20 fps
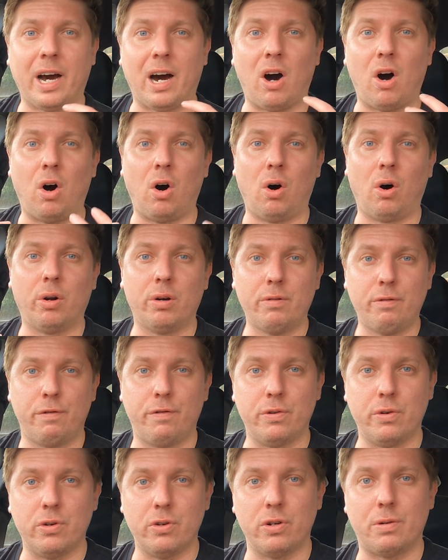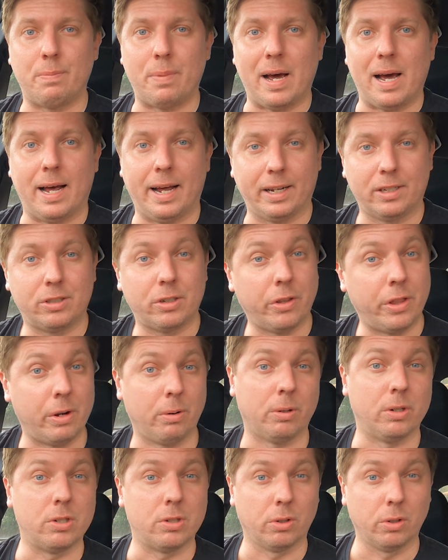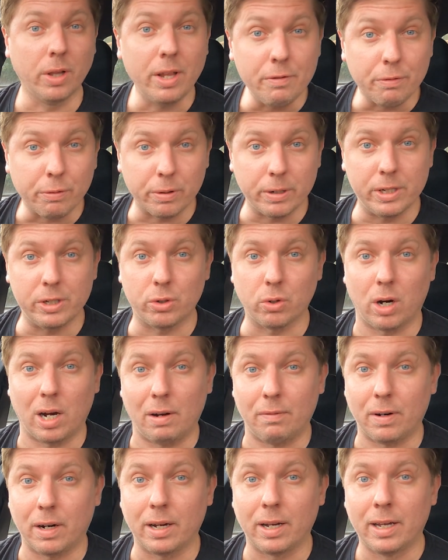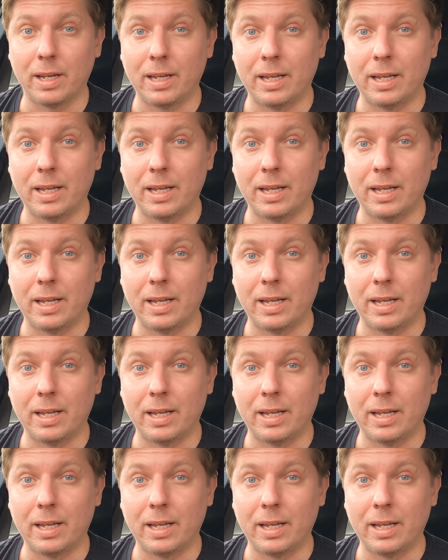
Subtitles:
a hot food bag, so they're a delivery driver.